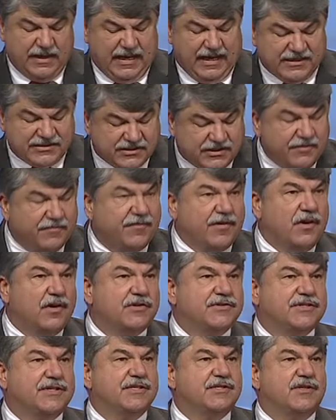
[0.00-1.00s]
as
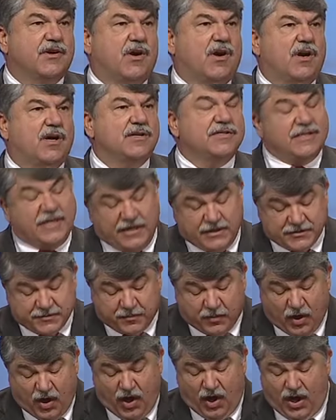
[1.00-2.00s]
diverse as ours, and as
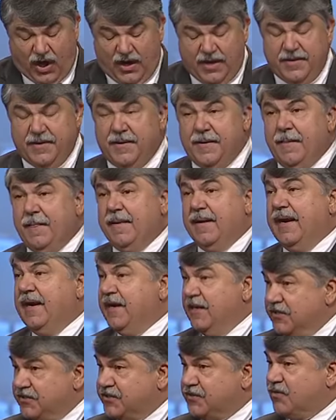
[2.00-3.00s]
broad and
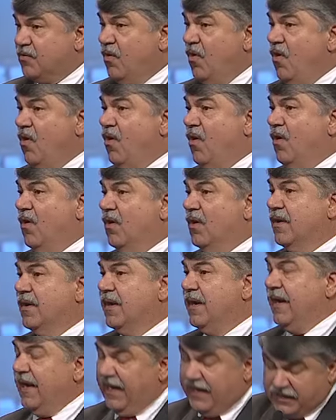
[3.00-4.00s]
as strong
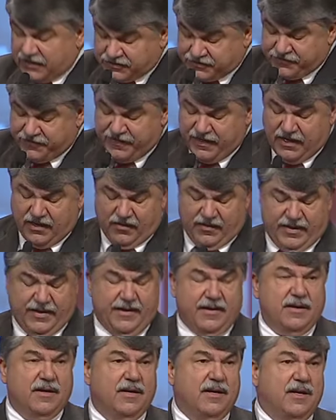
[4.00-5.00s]
and as varied
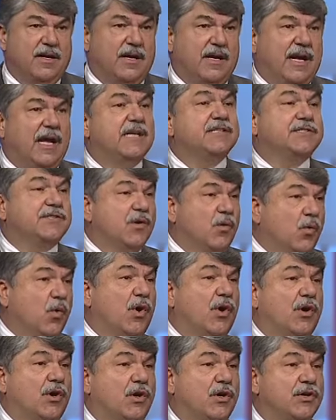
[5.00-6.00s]
as the
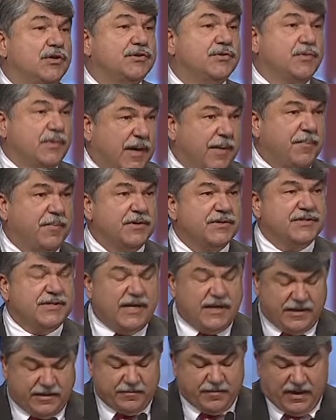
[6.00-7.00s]
workers
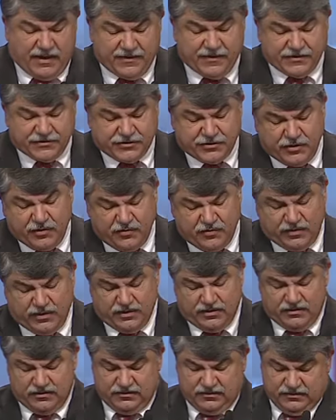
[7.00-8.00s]
represented by this
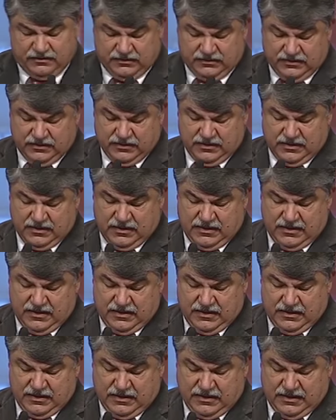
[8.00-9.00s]
union.
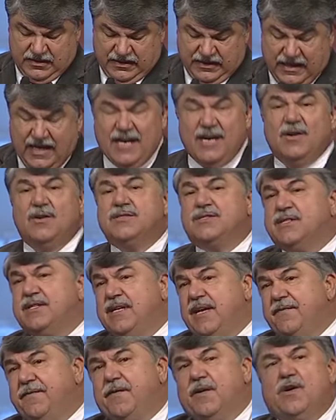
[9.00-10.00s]
And I know it's
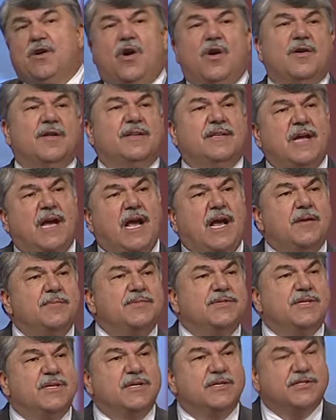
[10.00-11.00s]
difficult at
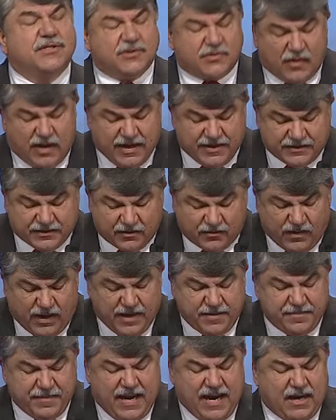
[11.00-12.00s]
times to strike the
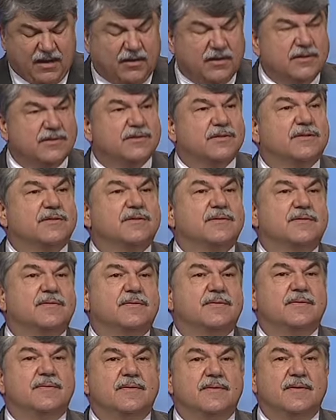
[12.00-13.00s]
right balance,
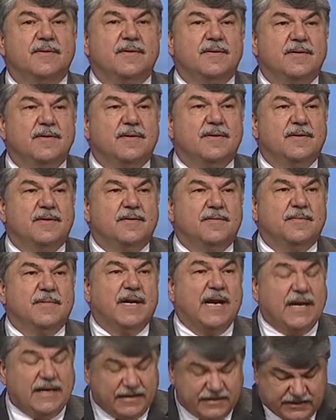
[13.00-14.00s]
but
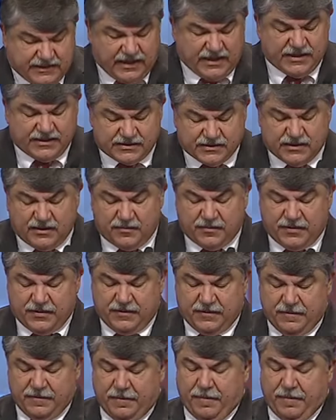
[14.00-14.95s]
I can tell you something.